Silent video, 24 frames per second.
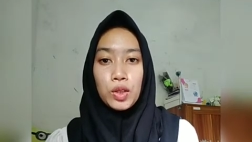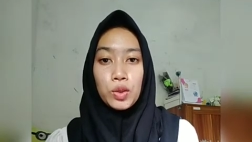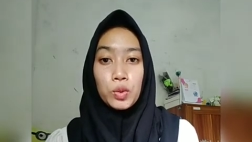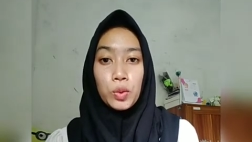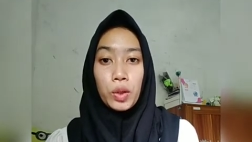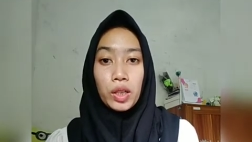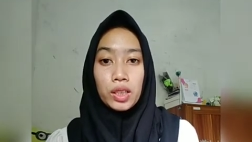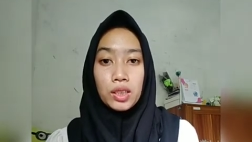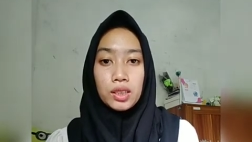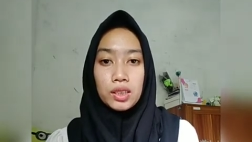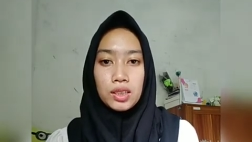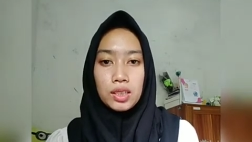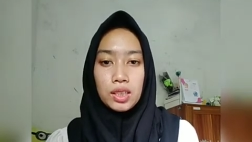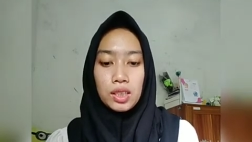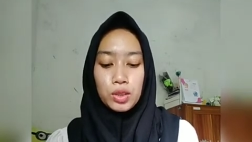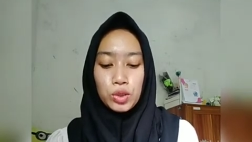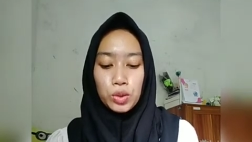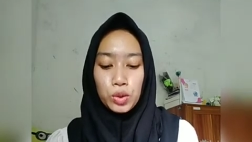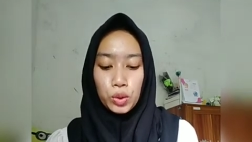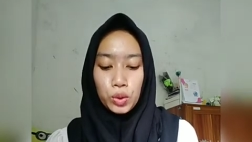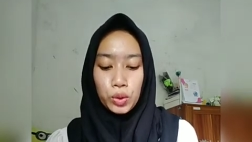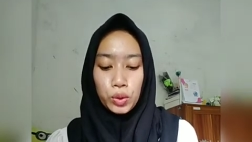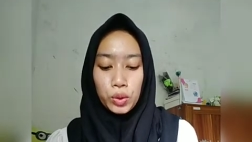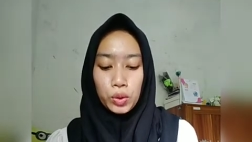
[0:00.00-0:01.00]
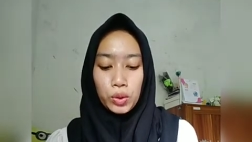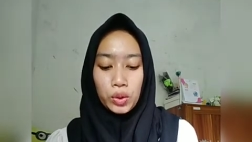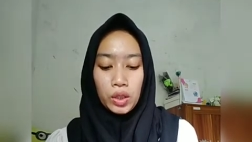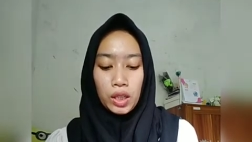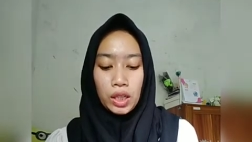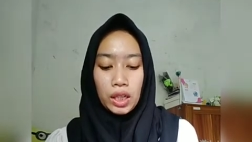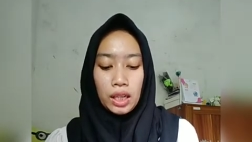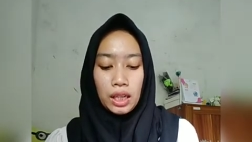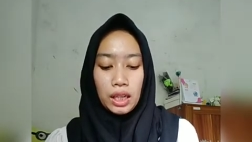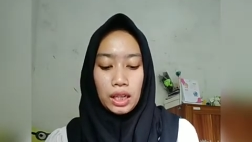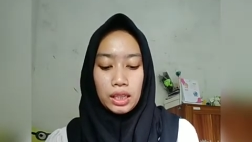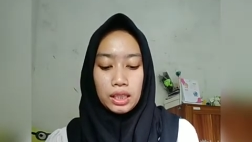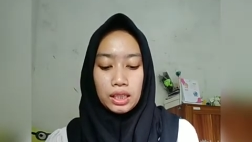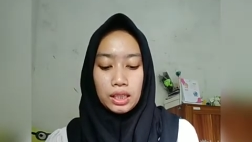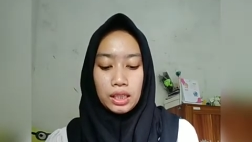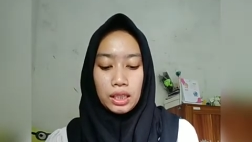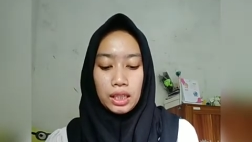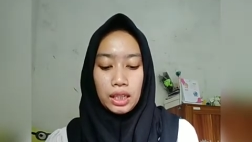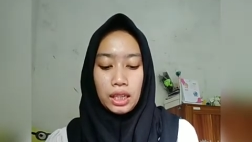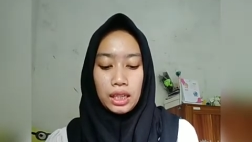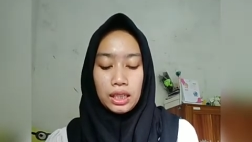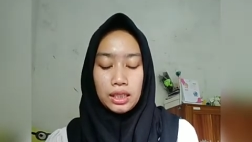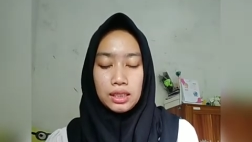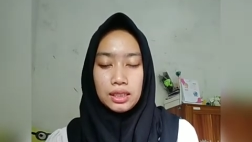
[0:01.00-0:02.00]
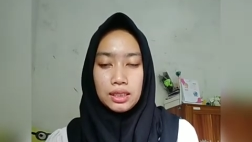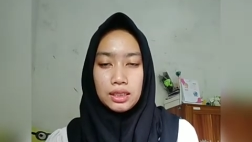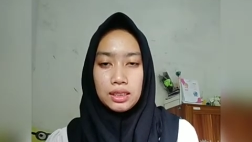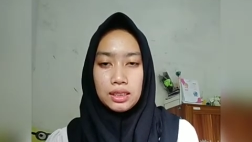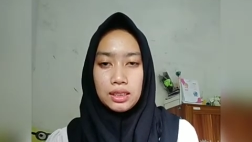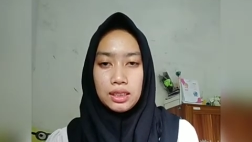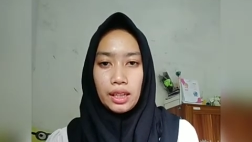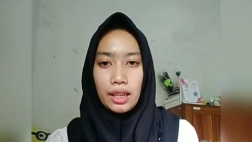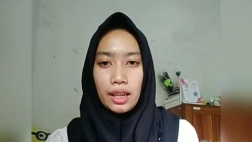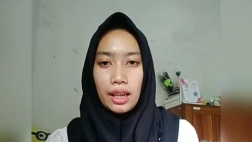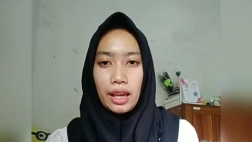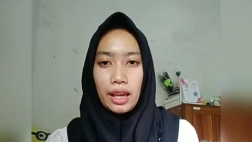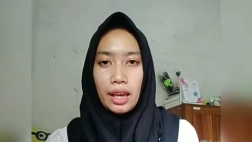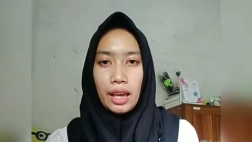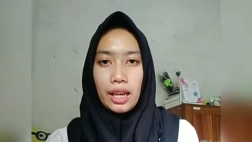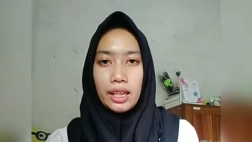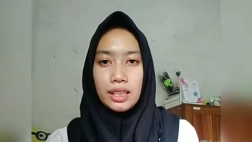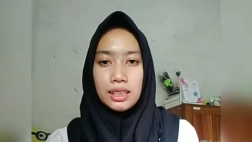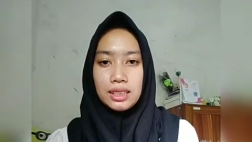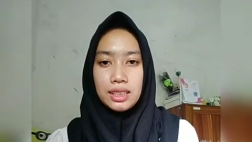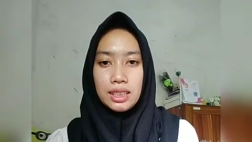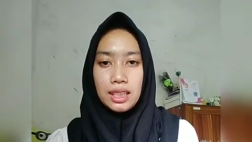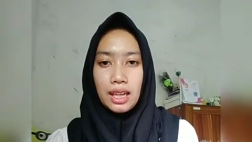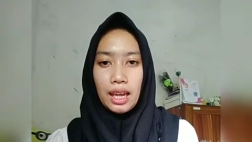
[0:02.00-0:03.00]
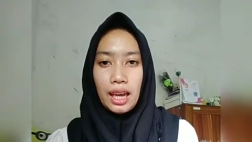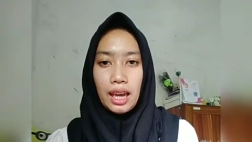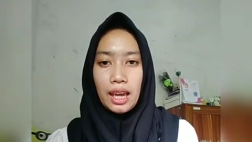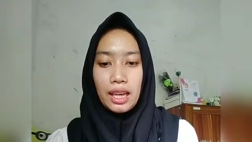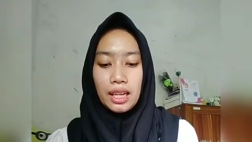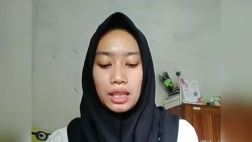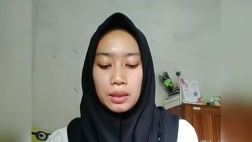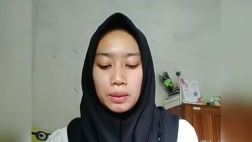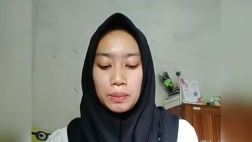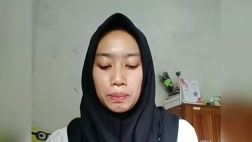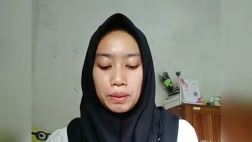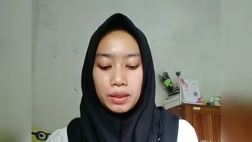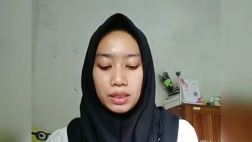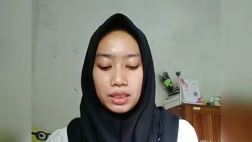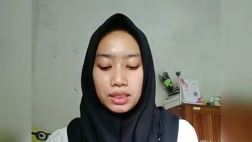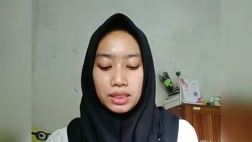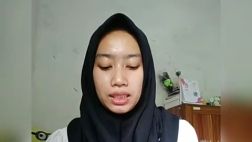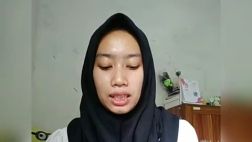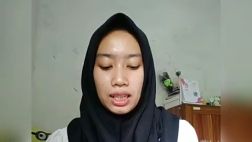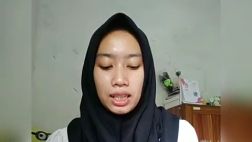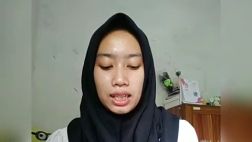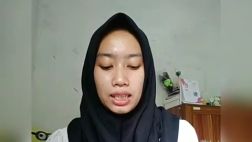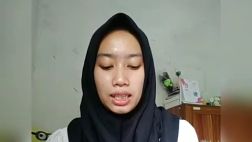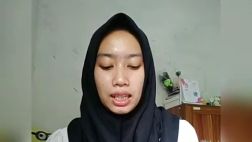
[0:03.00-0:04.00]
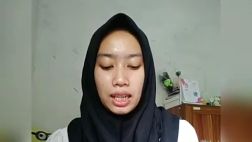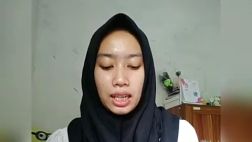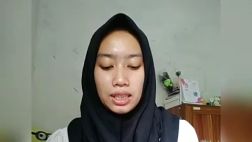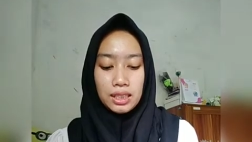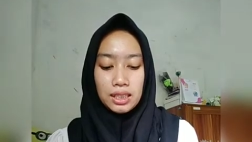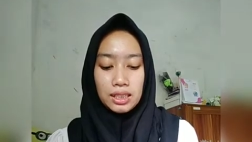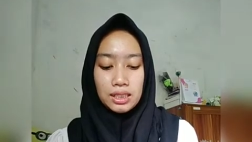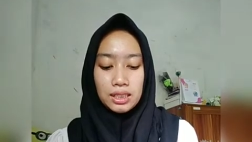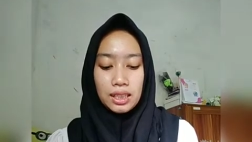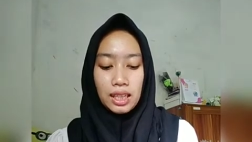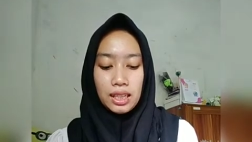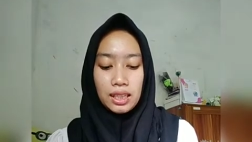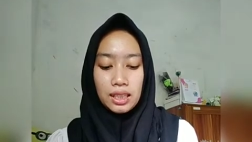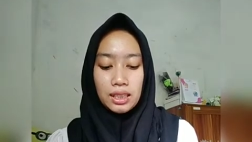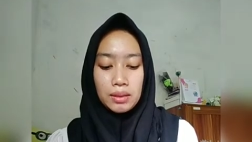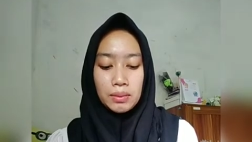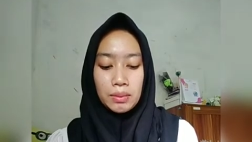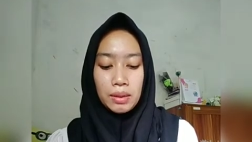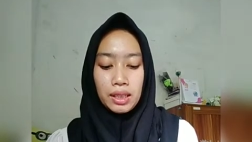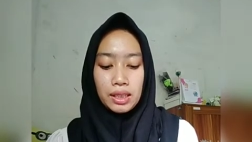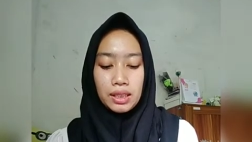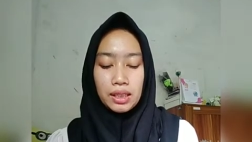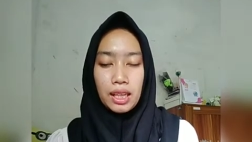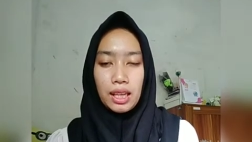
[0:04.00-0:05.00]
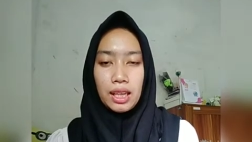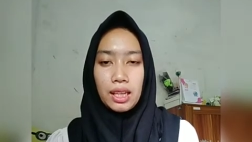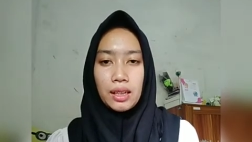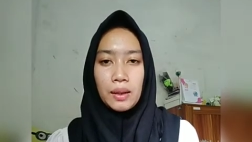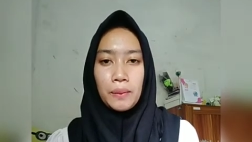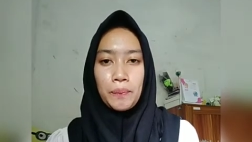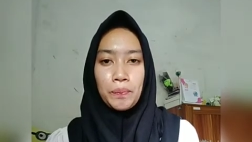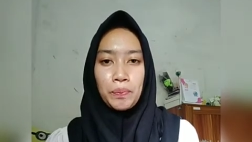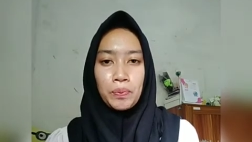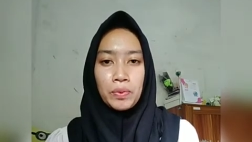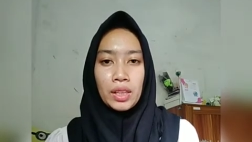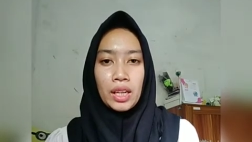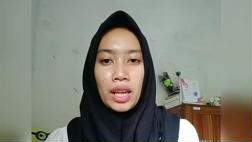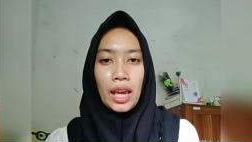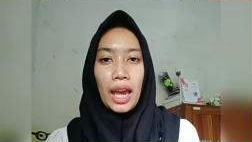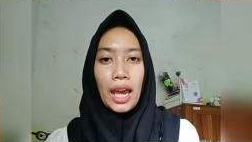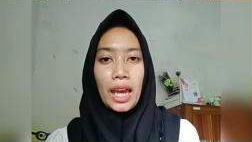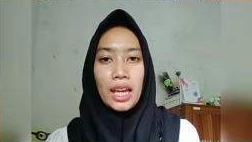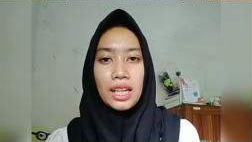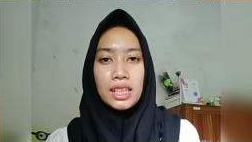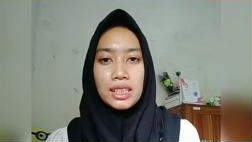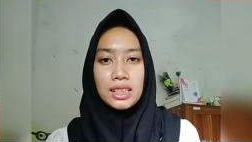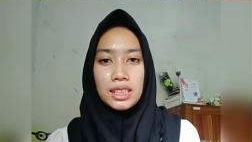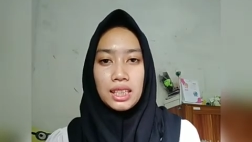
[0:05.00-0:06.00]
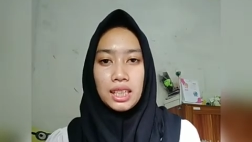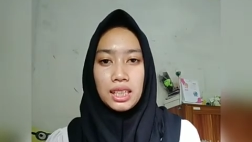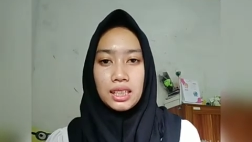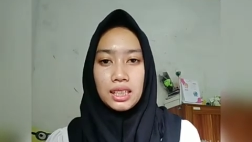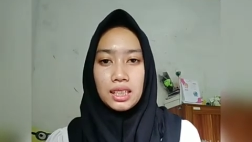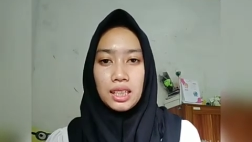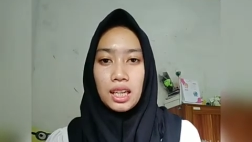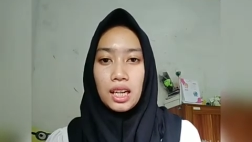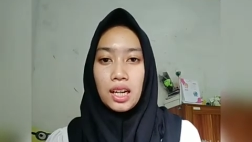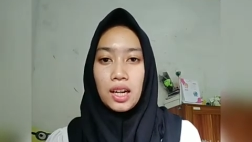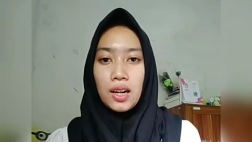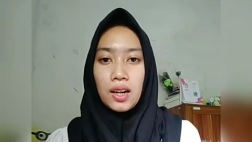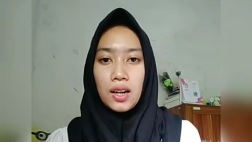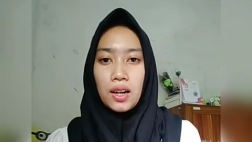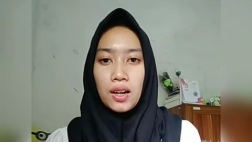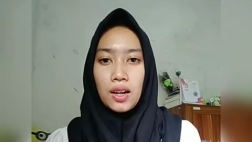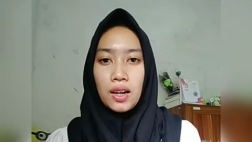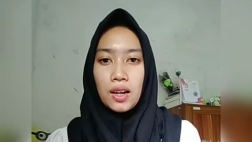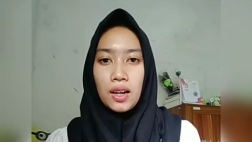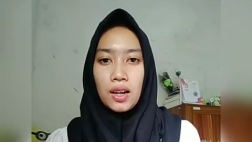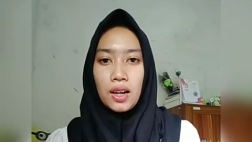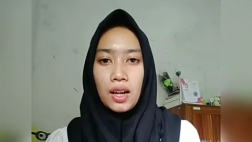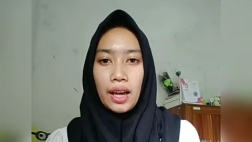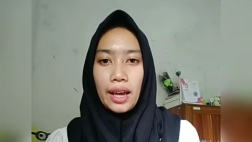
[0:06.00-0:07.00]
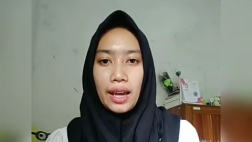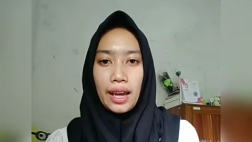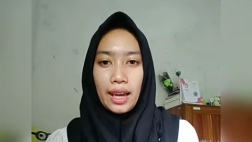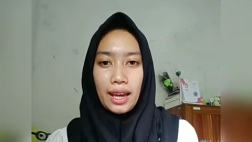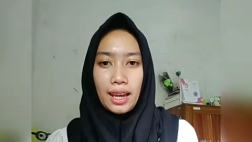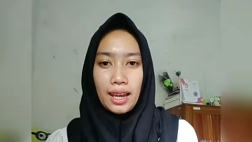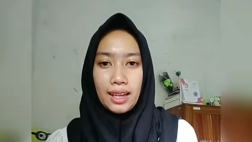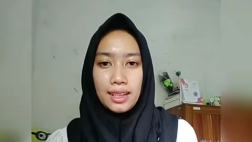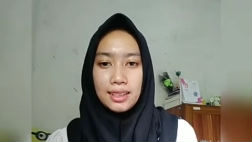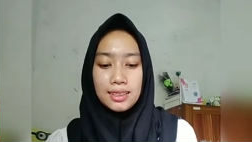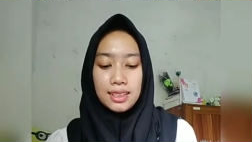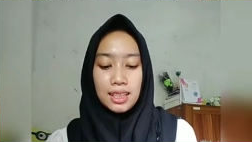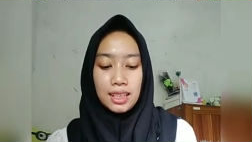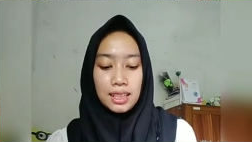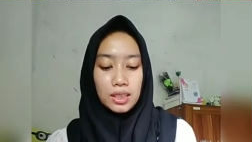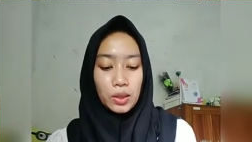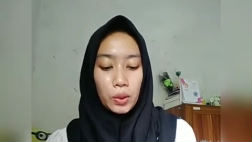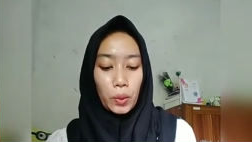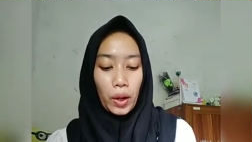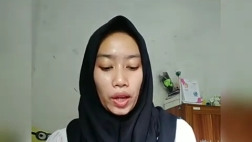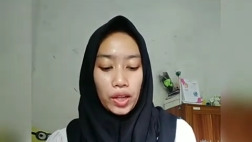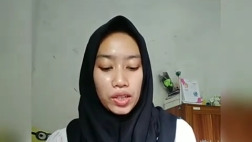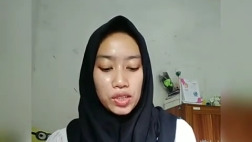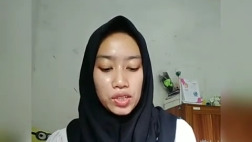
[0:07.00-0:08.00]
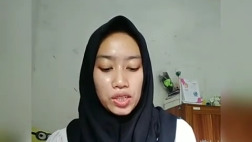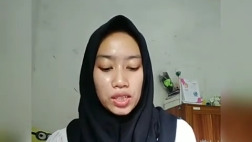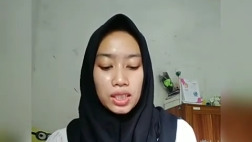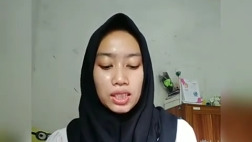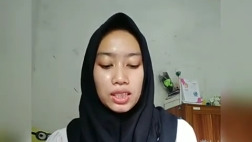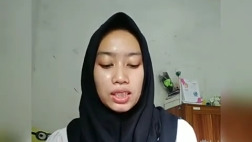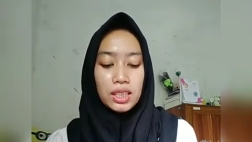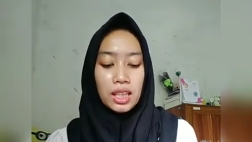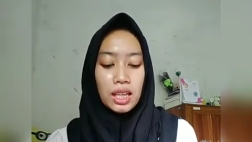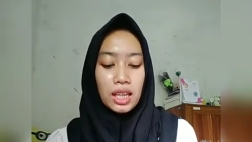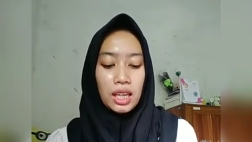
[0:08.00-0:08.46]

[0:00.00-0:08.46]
22 in 88%, and the second meeting 18 question